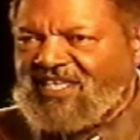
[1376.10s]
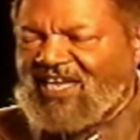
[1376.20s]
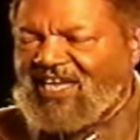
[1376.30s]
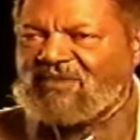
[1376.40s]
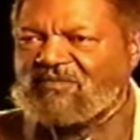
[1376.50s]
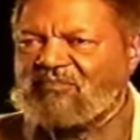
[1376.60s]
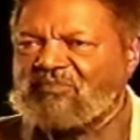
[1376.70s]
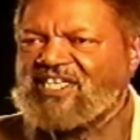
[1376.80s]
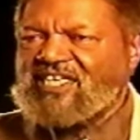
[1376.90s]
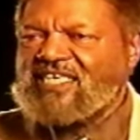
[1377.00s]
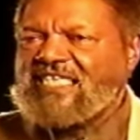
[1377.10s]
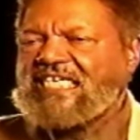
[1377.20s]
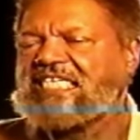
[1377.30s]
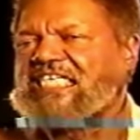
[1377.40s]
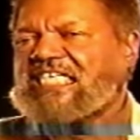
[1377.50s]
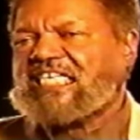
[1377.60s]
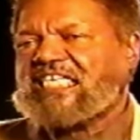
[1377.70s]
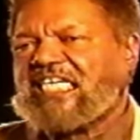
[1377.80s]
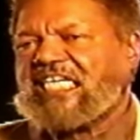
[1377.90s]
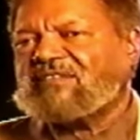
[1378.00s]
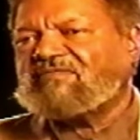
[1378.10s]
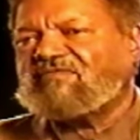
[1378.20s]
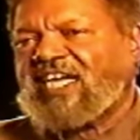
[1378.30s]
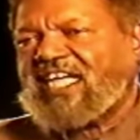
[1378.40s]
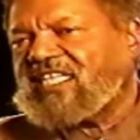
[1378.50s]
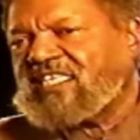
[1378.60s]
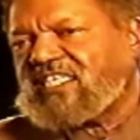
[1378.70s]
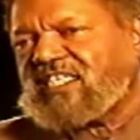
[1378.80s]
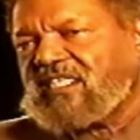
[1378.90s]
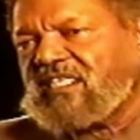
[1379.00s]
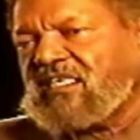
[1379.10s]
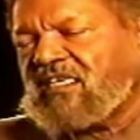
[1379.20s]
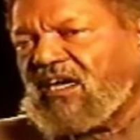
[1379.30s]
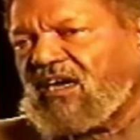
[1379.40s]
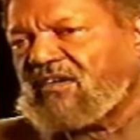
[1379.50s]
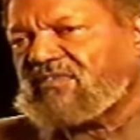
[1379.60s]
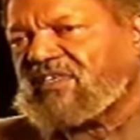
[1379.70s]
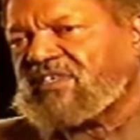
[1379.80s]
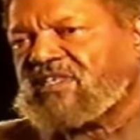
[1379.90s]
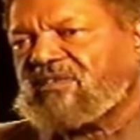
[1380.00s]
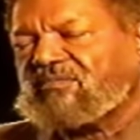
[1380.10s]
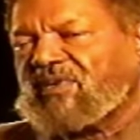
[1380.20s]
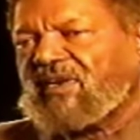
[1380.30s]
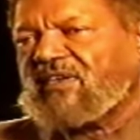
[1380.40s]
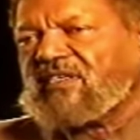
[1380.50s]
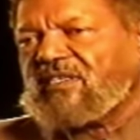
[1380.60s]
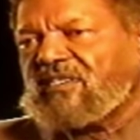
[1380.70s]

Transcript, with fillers: And it would be to the advantage of the general public